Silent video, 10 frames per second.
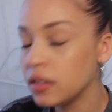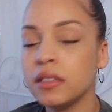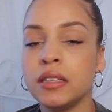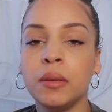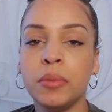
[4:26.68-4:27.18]

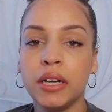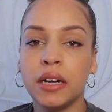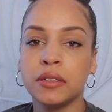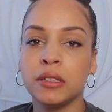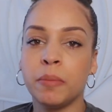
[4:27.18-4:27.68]
Does anybody
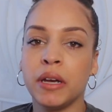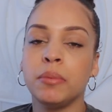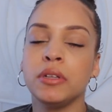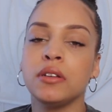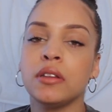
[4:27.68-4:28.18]
else's
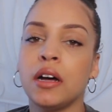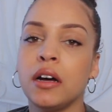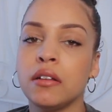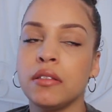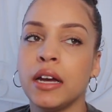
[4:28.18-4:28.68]
baby do
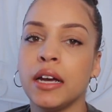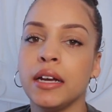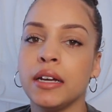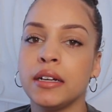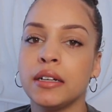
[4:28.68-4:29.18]
that?
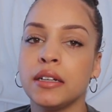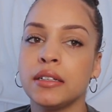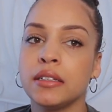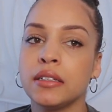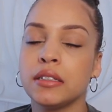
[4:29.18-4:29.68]
They
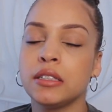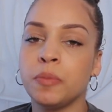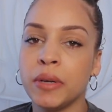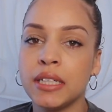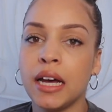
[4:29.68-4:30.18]

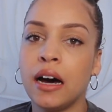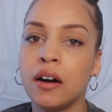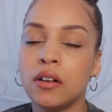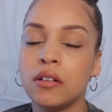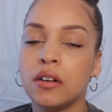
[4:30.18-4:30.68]
spit it
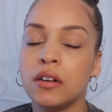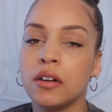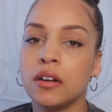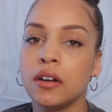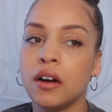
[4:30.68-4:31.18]
out
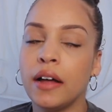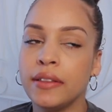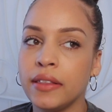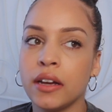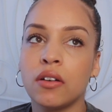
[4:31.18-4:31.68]

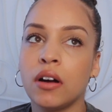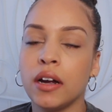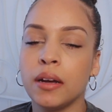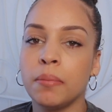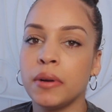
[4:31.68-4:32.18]
and then they
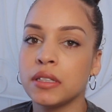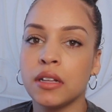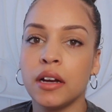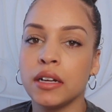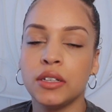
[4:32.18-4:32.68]
cry, but it's
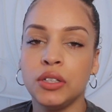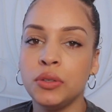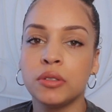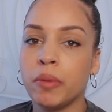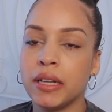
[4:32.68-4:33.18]
like
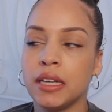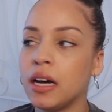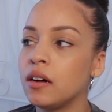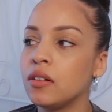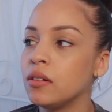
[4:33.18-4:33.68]
you spat it
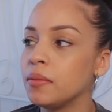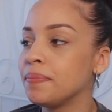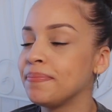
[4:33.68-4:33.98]
out.